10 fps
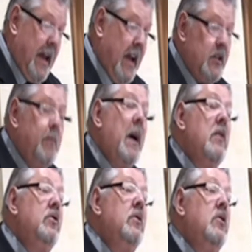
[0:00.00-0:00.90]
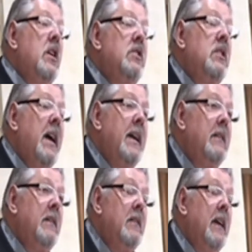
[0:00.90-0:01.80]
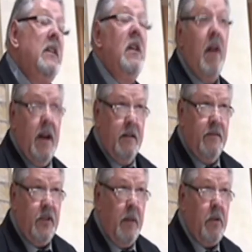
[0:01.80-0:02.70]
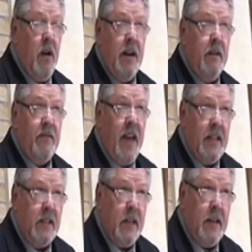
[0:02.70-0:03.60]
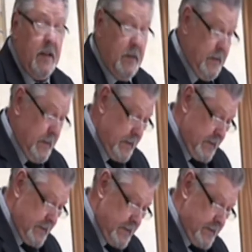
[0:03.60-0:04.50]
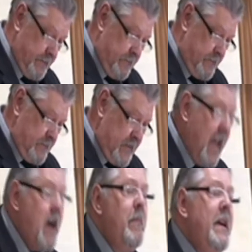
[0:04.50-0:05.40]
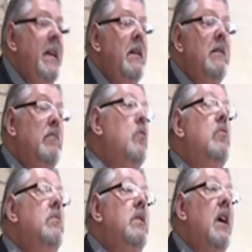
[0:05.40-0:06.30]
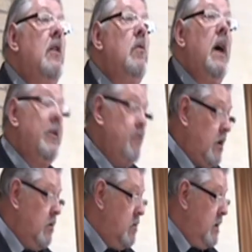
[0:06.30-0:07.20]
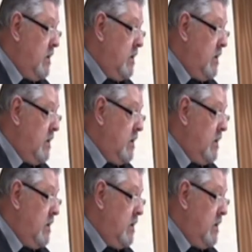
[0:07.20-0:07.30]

as opposed to just saying that they died of some kind of cancer. How many more go unrecorded?